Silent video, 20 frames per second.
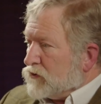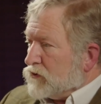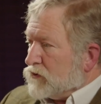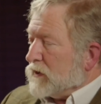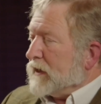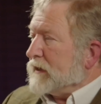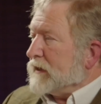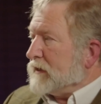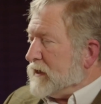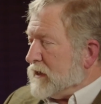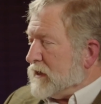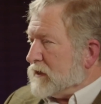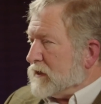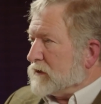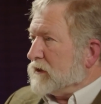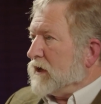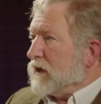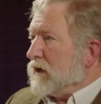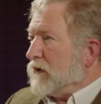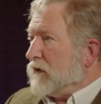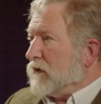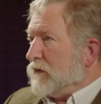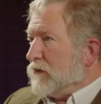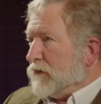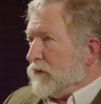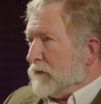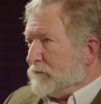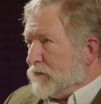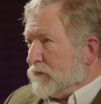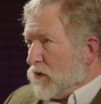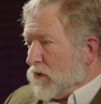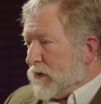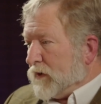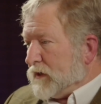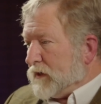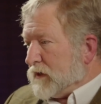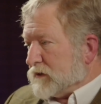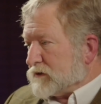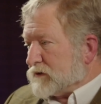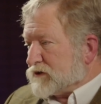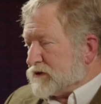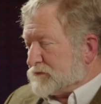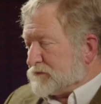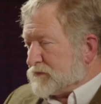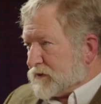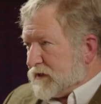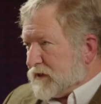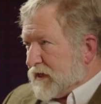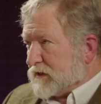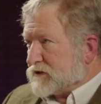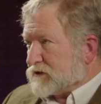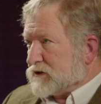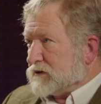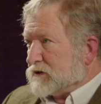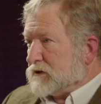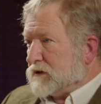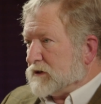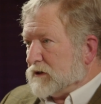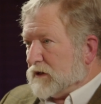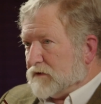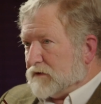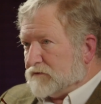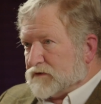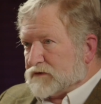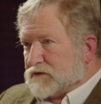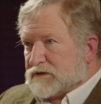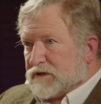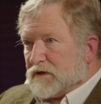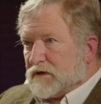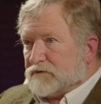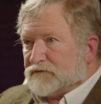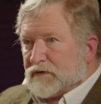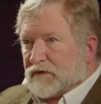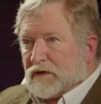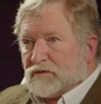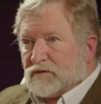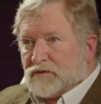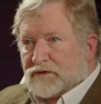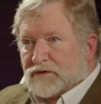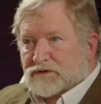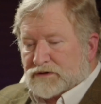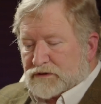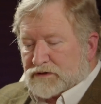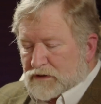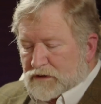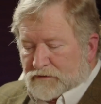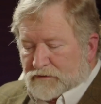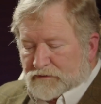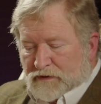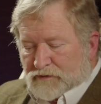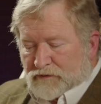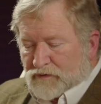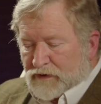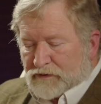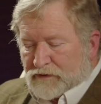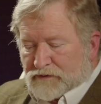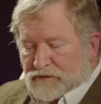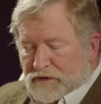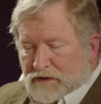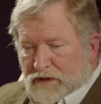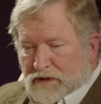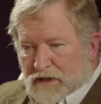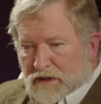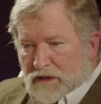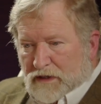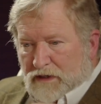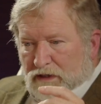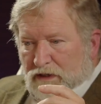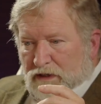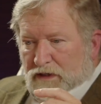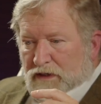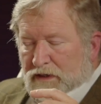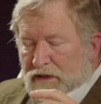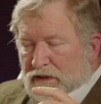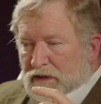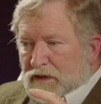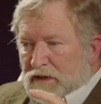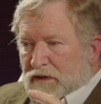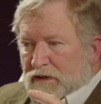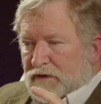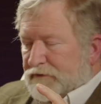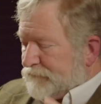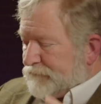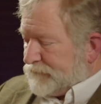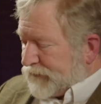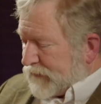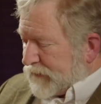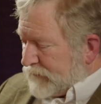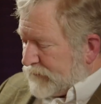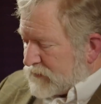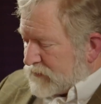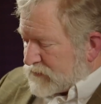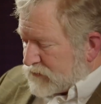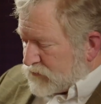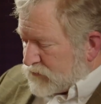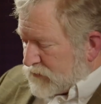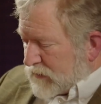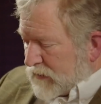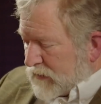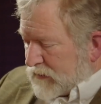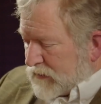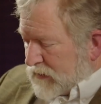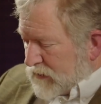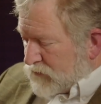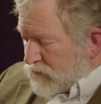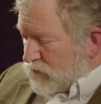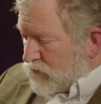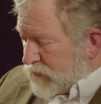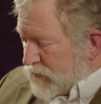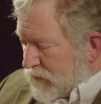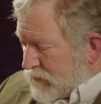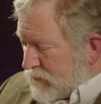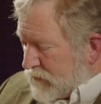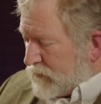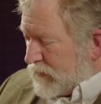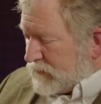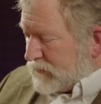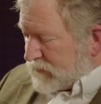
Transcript: Again, the point is the protection of the self. I wish that we would, this is, again, one of the great